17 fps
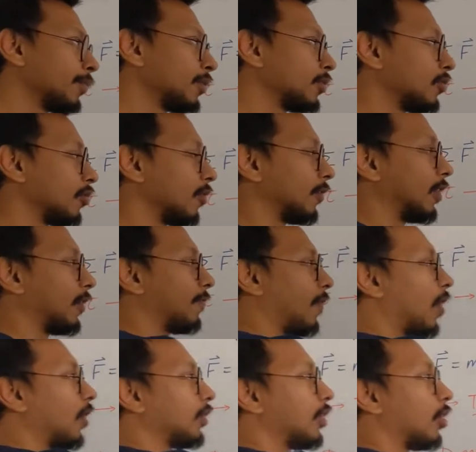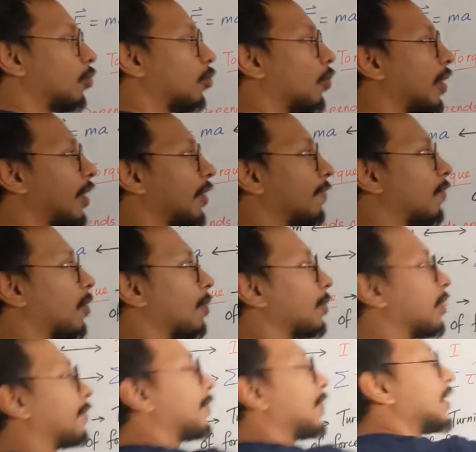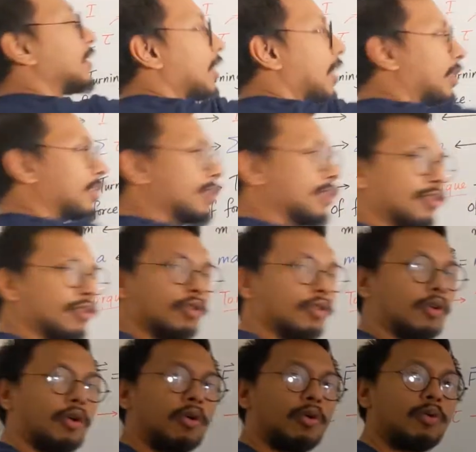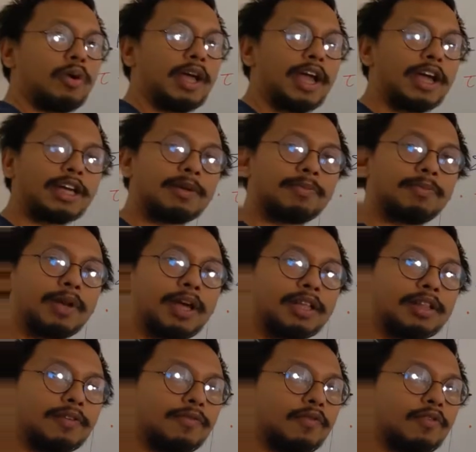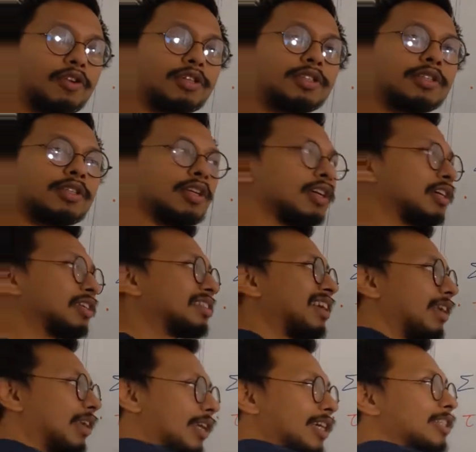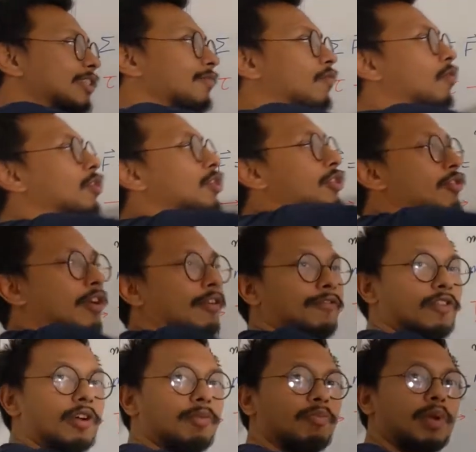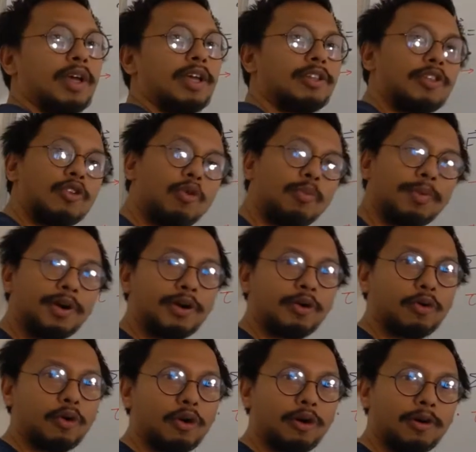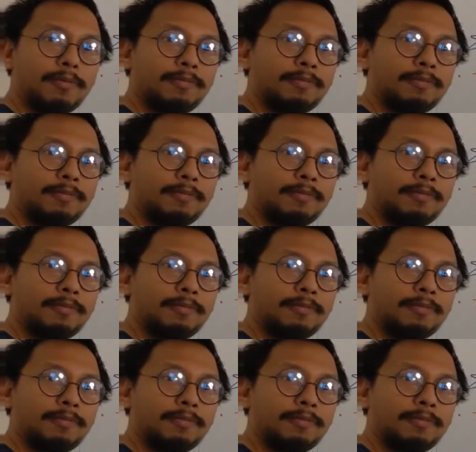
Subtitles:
So the farther away from the fixed axis you go and apply the force, the less force you have to apply to open the door,